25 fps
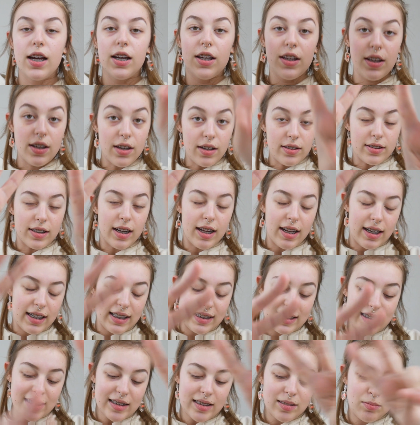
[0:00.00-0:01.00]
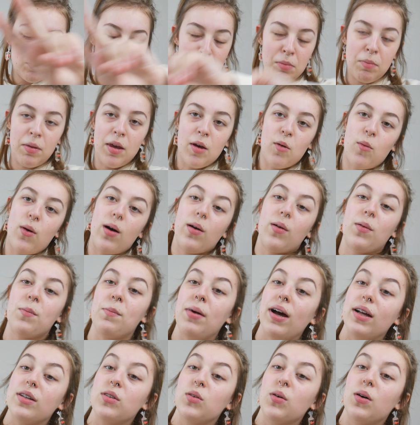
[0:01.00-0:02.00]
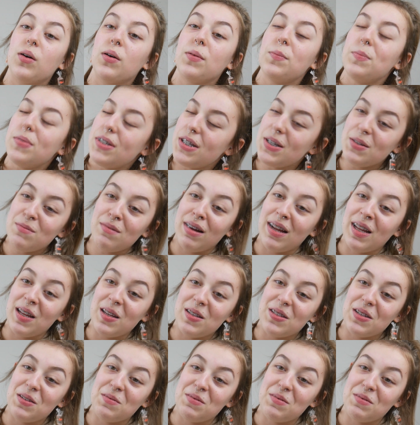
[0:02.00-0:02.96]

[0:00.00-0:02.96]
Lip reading: Yo girlies, it's me Mia, welcome to my YouTube